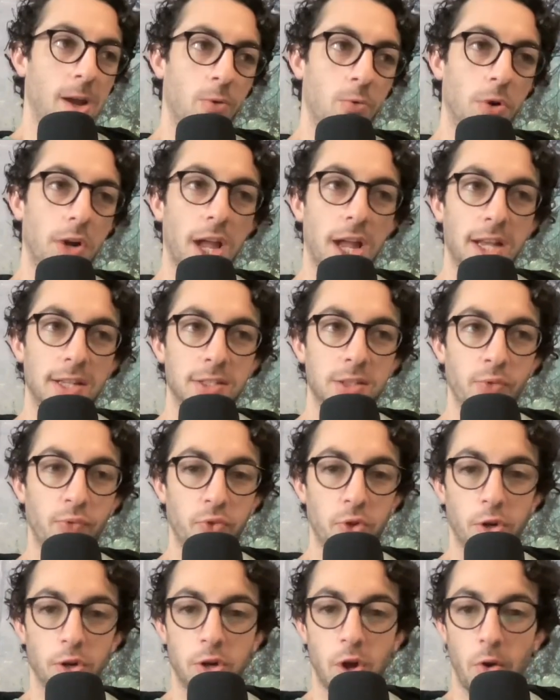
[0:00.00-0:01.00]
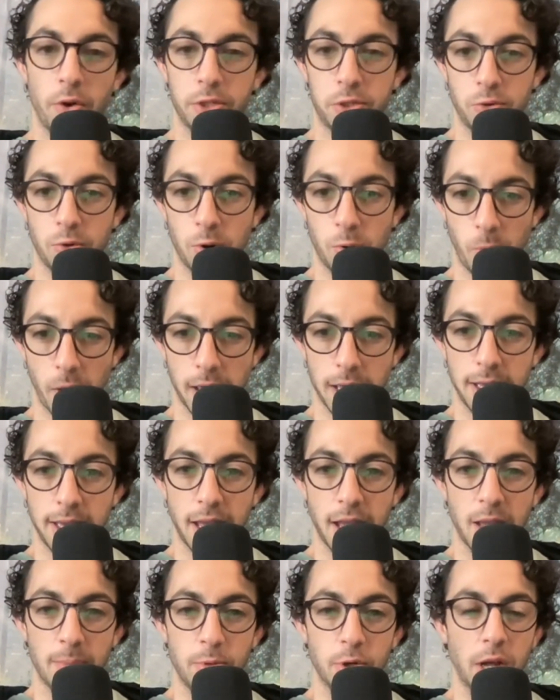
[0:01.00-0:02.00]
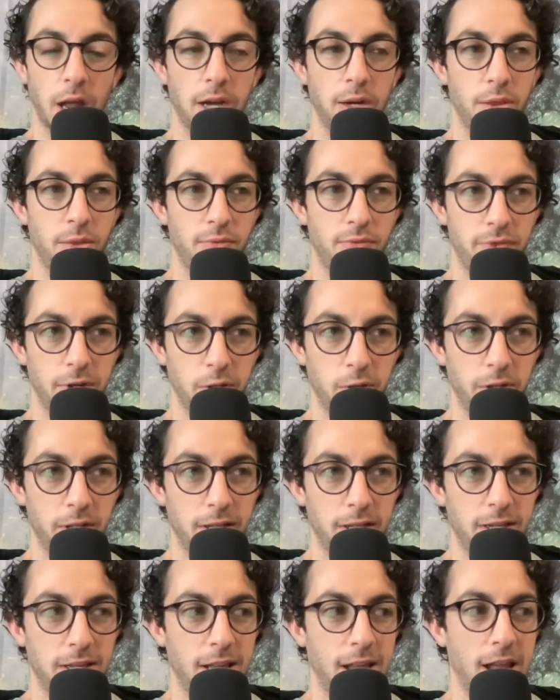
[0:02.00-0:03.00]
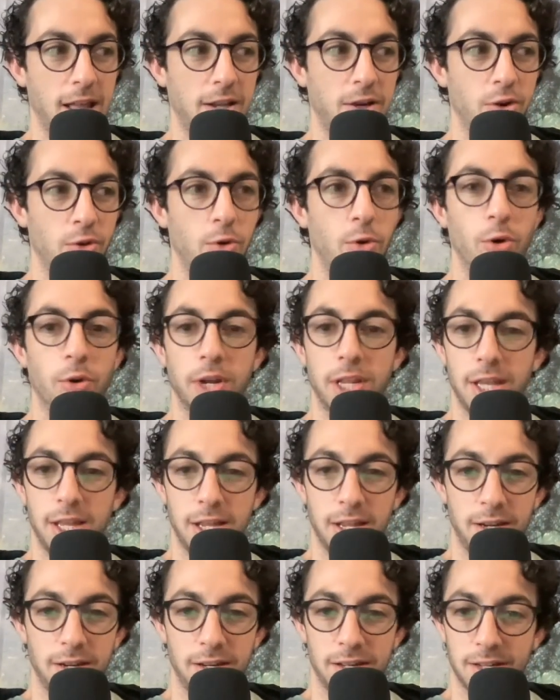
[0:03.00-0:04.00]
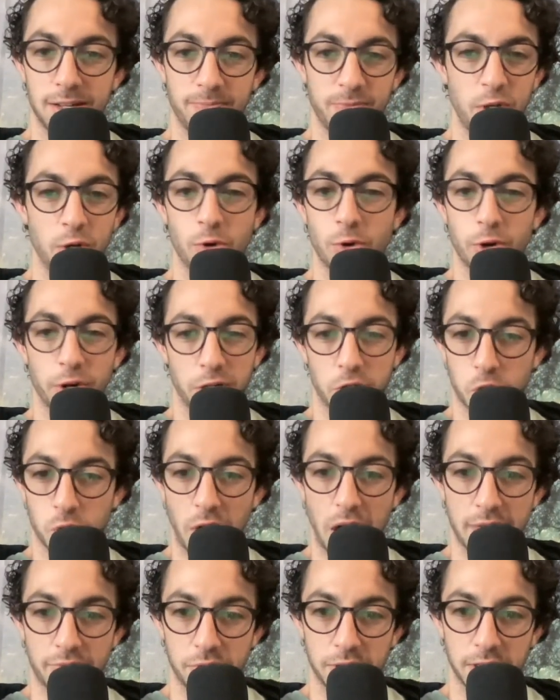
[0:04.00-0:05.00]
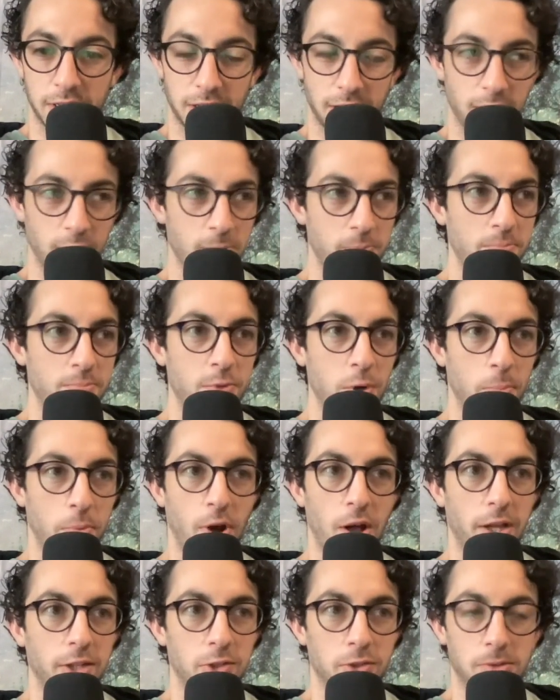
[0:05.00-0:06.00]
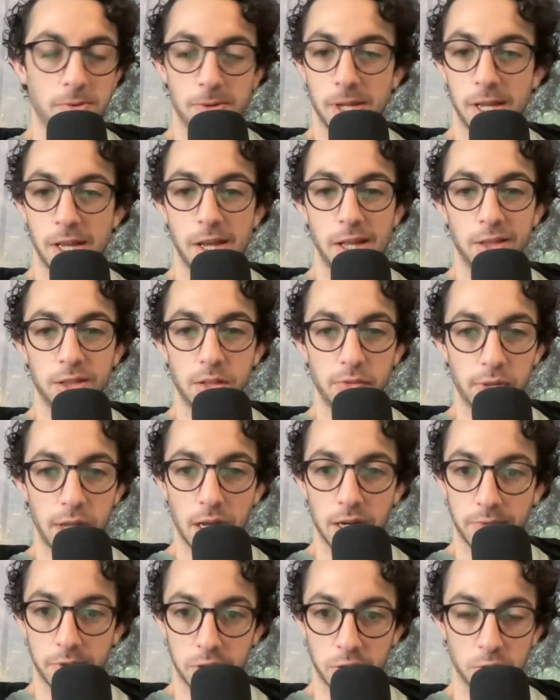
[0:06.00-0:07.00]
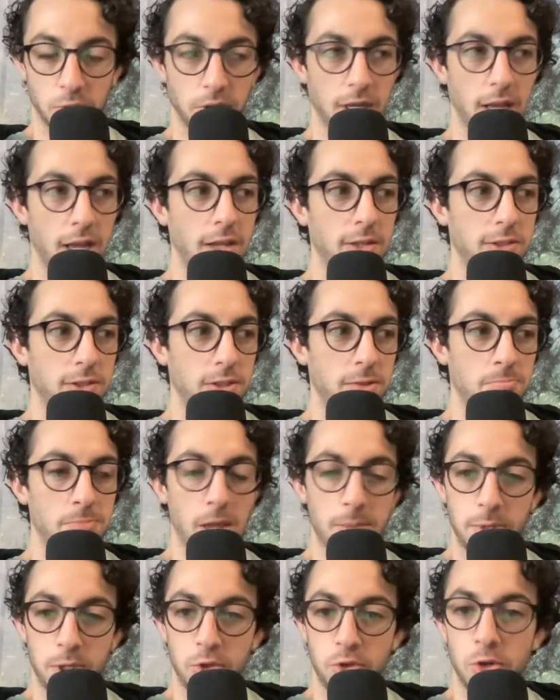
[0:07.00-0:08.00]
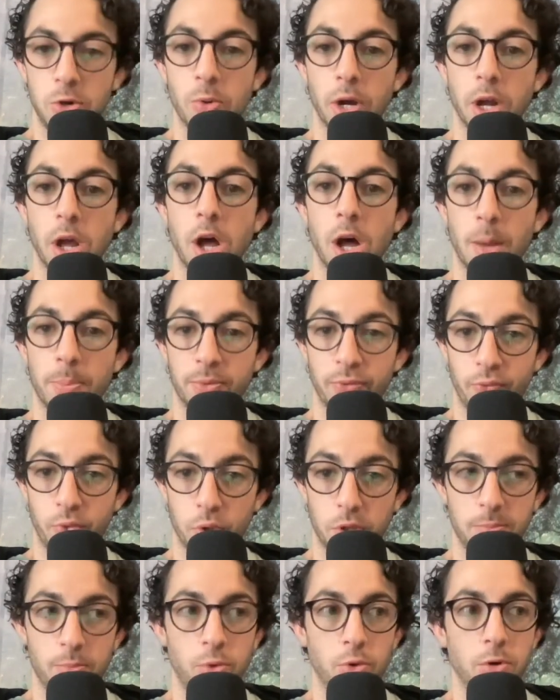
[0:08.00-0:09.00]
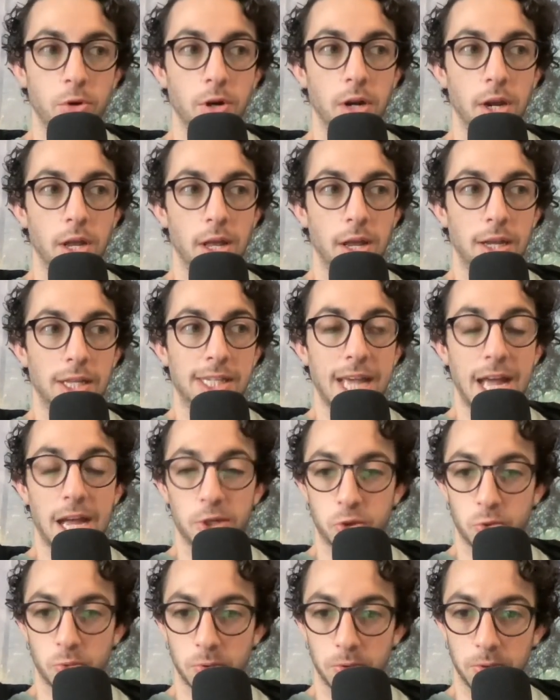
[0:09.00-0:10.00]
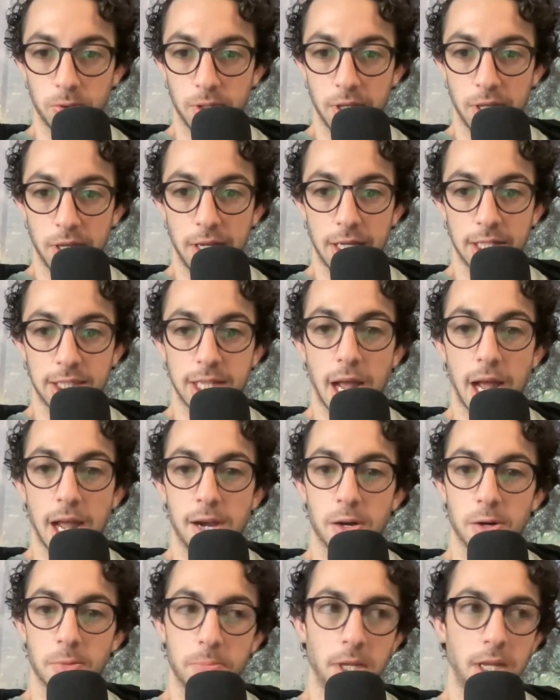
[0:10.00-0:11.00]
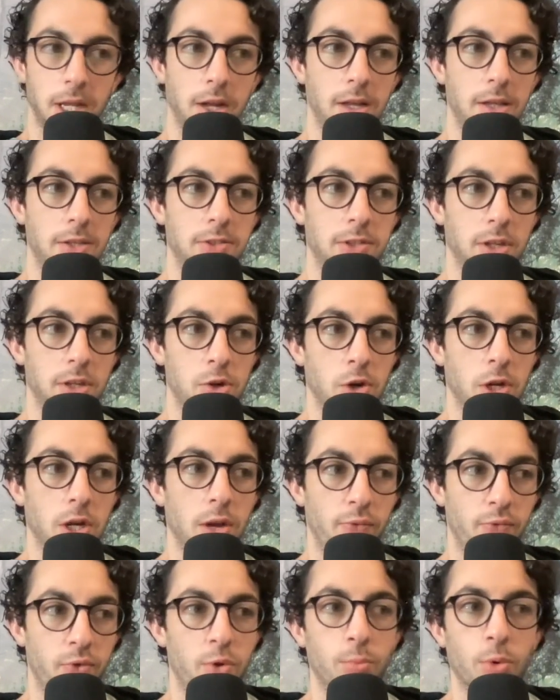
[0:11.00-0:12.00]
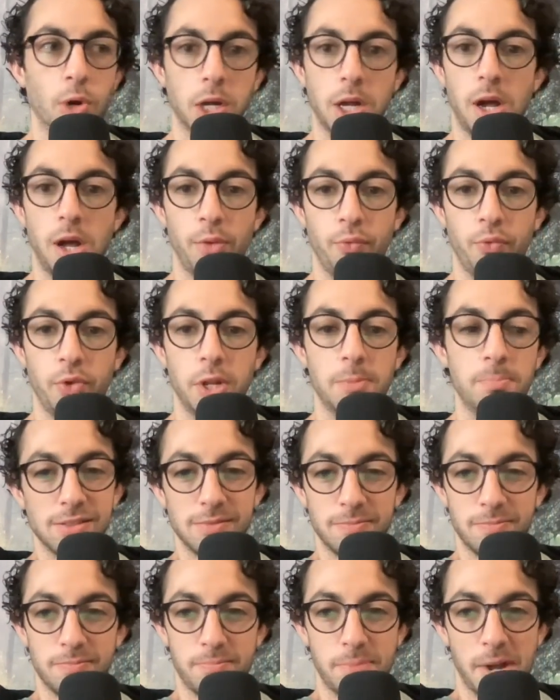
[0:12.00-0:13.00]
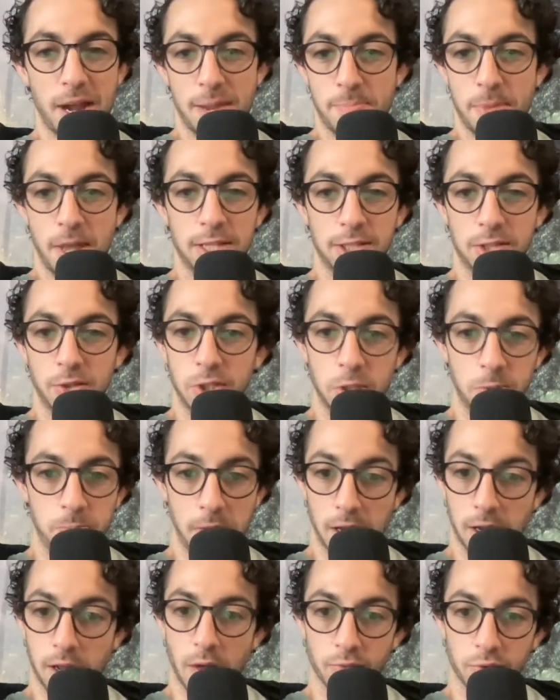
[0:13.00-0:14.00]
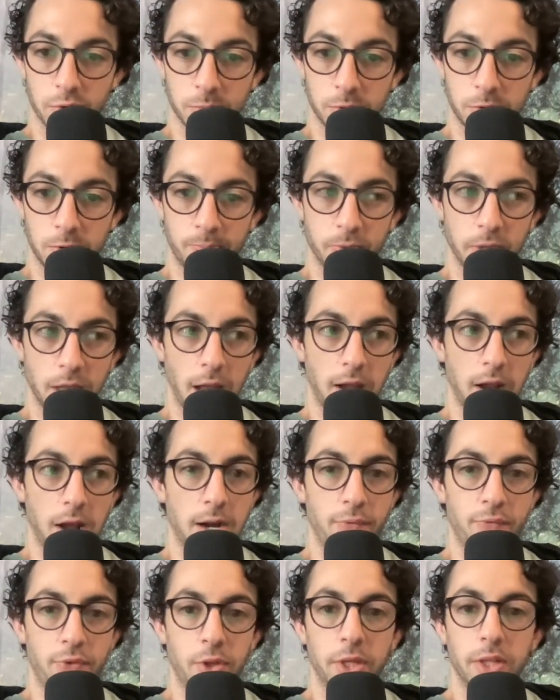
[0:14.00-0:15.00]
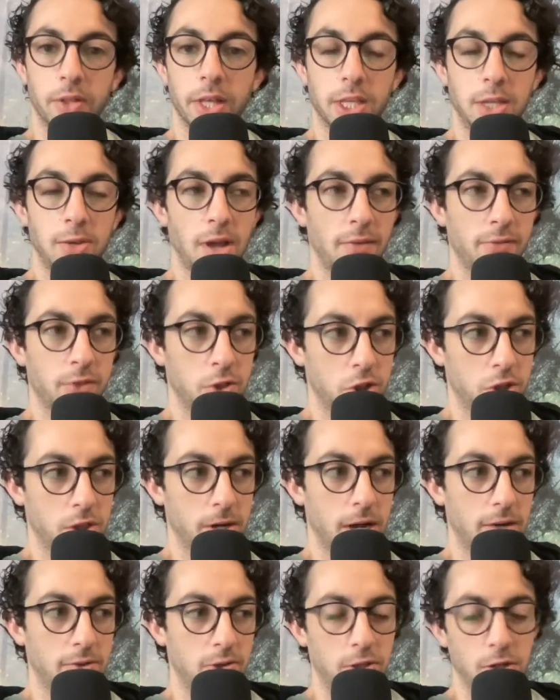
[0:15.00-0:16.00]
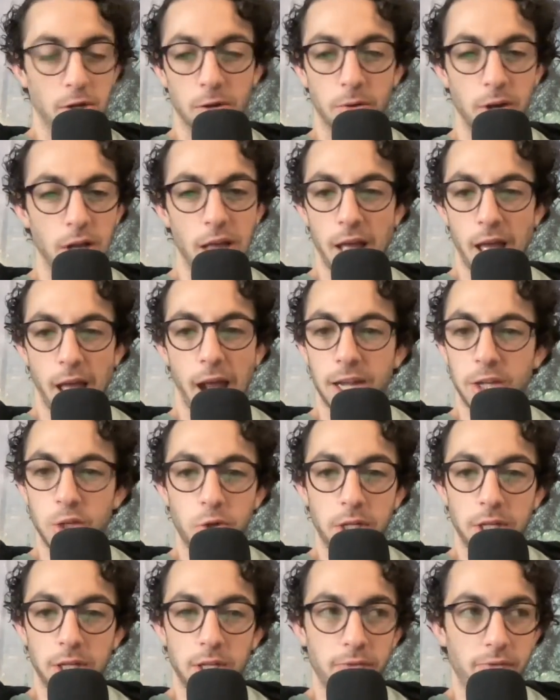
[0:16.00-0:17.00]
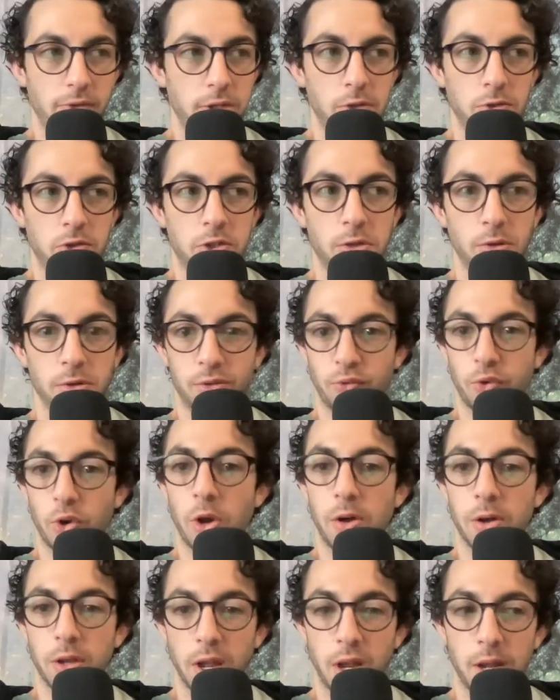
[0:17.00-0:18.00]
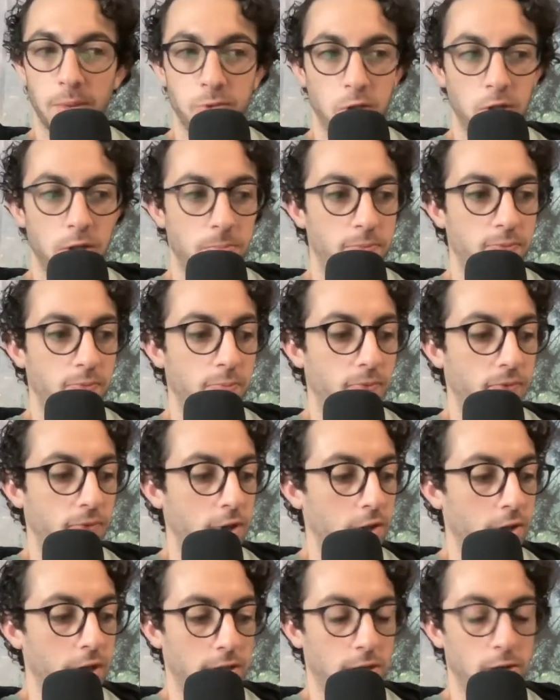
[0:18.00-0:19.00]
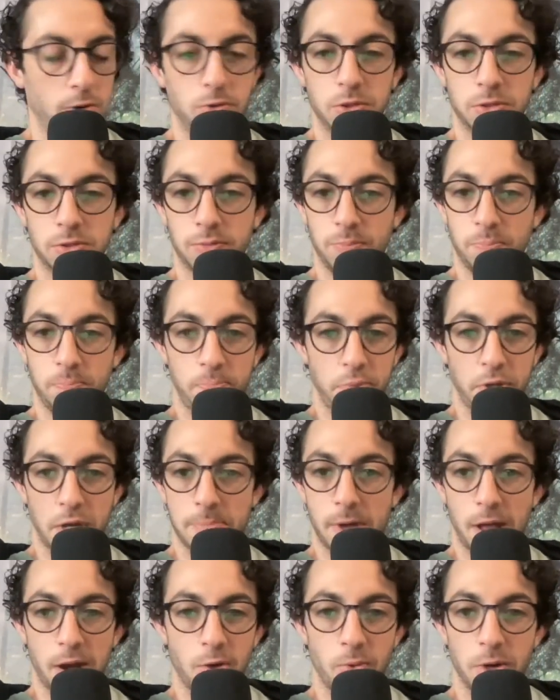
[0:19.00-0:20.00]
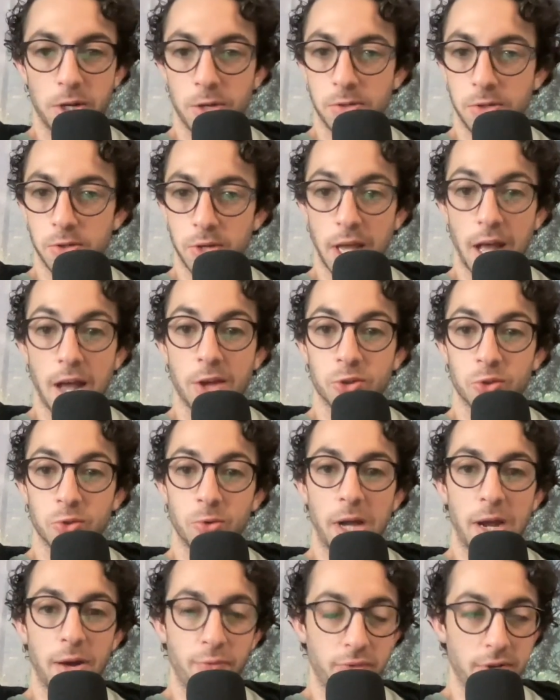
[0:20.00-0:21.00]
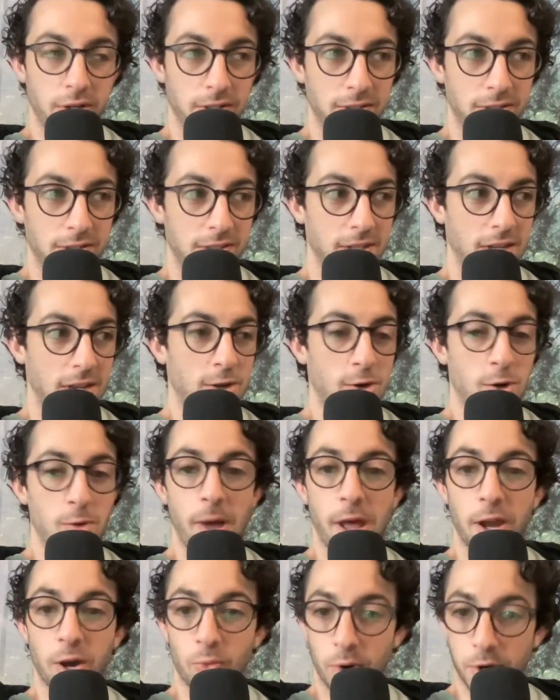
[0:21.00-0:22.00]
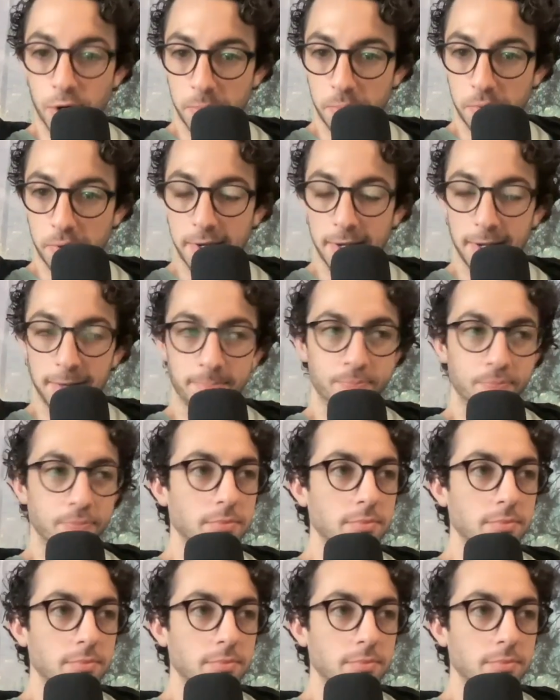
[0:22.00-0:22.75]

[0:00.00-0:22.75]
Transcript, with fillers: Whereas if you're going to a away game, you're kind of the villain and you're already in, you're already traveling. You're you're probably just living out of a suitcase. Maybe you do want to opt for the more casual attire because you're going to feel more confident by basically just being comfortable and not feeling like you have to show out. So, and you could even do suits for all games. You could feel like you just play better when you do casual outfits, no matter where you're playing.